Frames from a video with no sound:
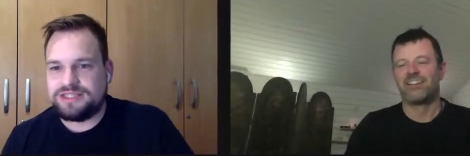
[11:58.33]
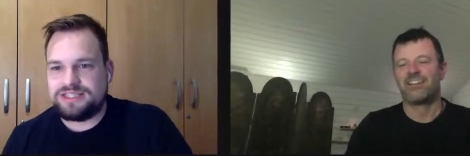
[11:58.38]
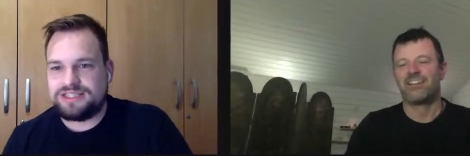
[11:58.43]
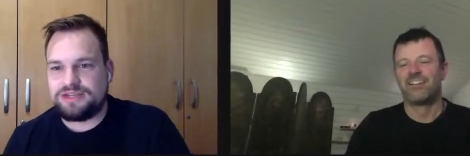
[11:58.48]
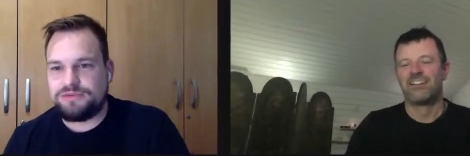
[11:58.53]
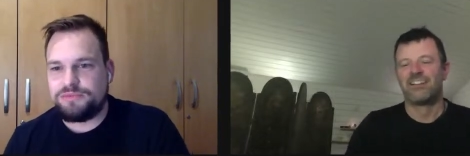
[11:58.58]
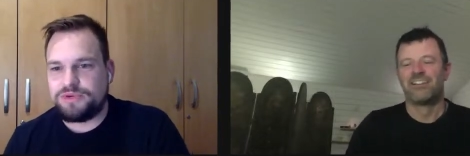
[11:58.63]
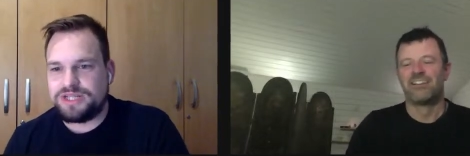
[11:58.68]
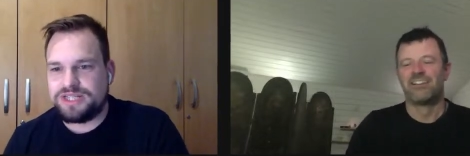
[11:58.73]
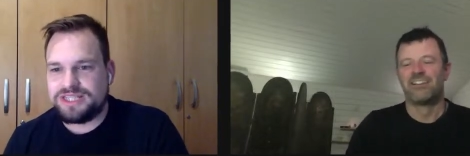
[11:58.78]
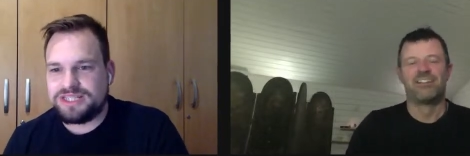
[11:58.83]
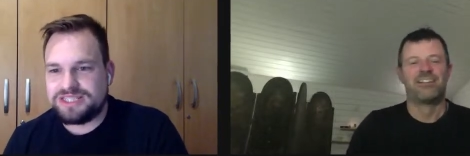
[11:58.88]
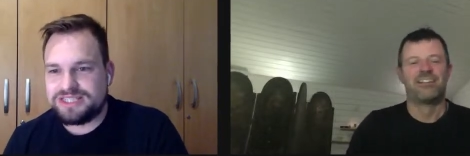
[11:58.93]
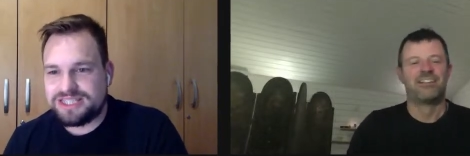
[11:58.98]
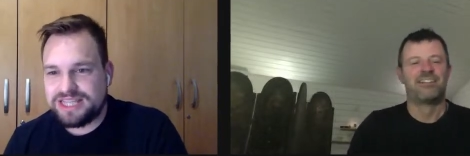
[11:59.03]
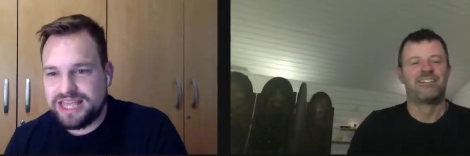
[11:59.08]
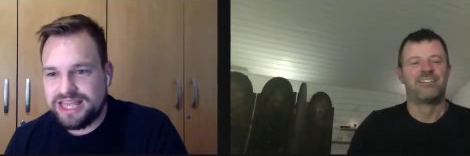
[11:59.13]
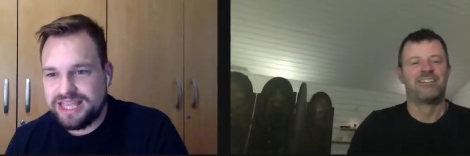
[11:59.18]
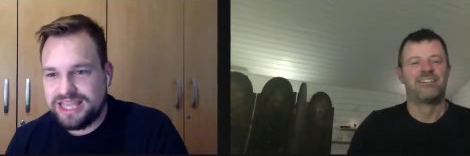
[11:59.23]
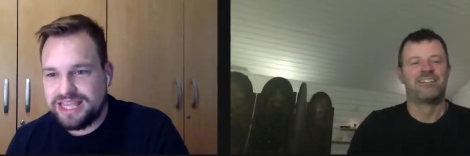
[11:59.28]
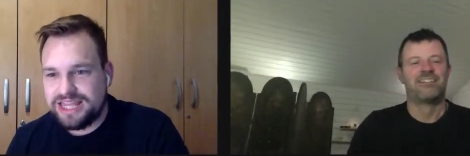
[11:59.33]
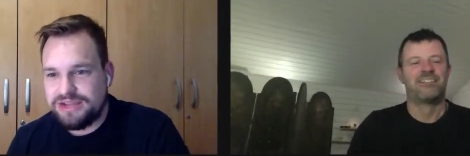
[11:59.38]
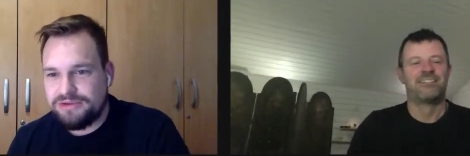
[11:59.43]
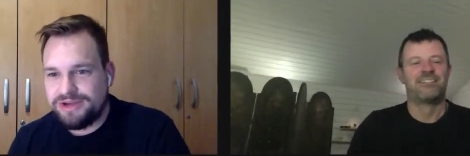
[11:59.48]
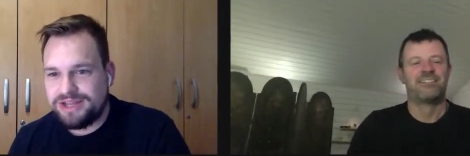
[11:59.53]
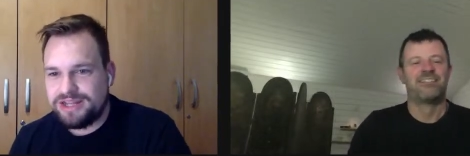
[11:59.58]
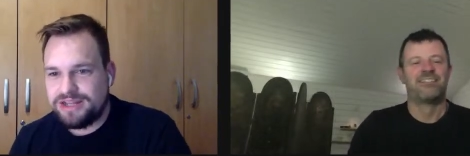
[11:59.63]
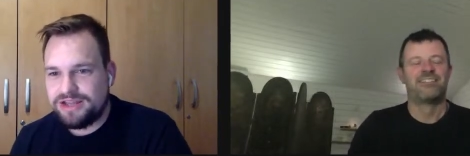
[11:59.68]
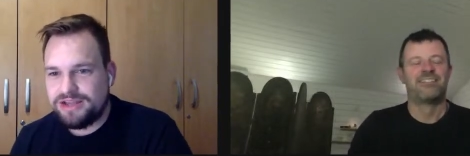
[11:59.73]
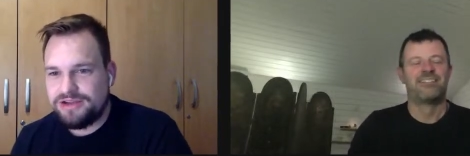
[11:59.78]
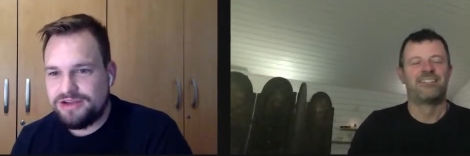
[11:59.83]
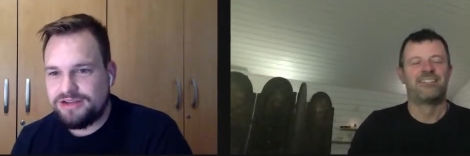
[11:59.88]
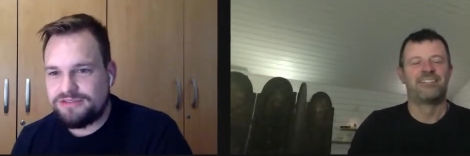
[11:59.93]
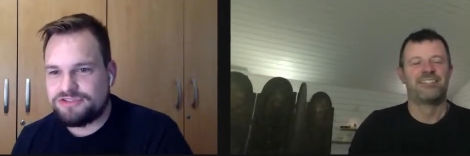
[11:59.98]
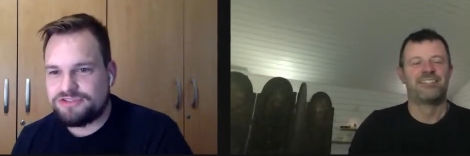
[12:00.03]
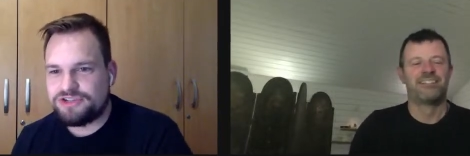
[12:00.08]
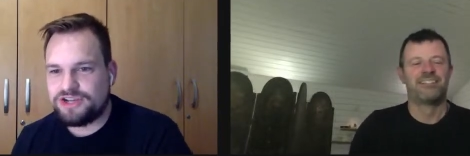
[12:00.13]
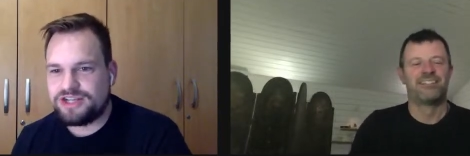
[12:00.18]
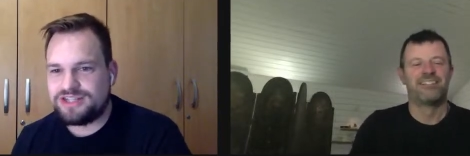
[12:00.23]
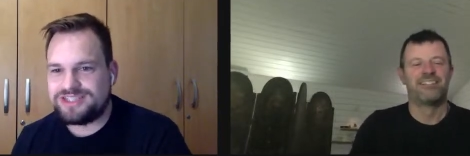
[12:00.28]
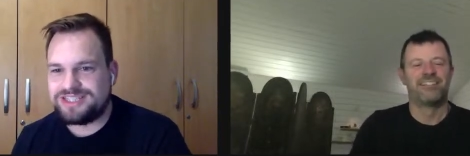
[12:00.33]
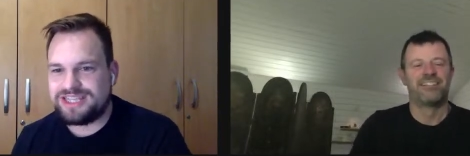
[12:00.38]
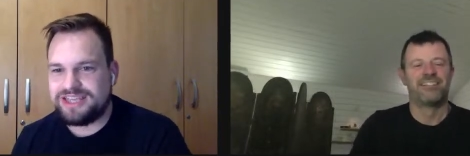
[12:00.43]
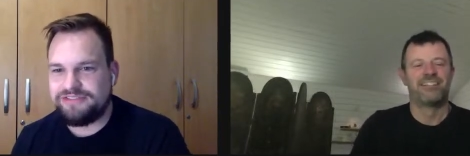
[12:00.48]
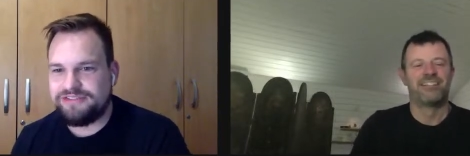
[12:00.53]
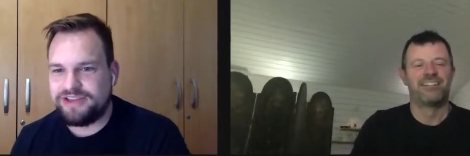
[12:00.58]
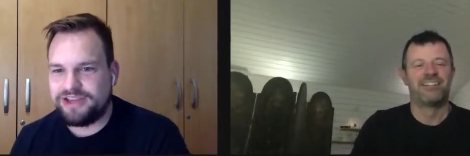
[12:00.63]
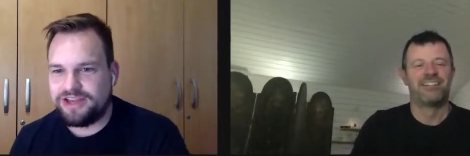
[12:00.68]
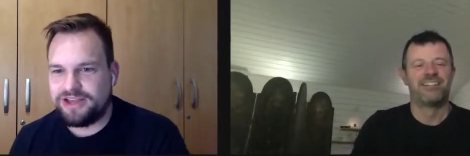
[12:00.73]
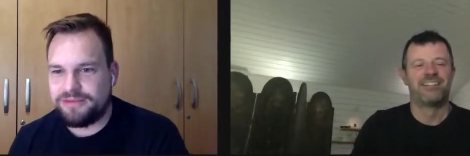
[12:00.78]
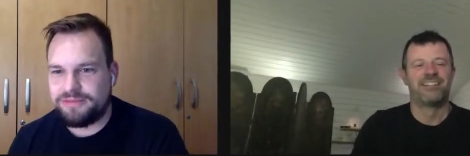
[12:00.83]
Speaker 1: Did someone say innuendo? I've tried to give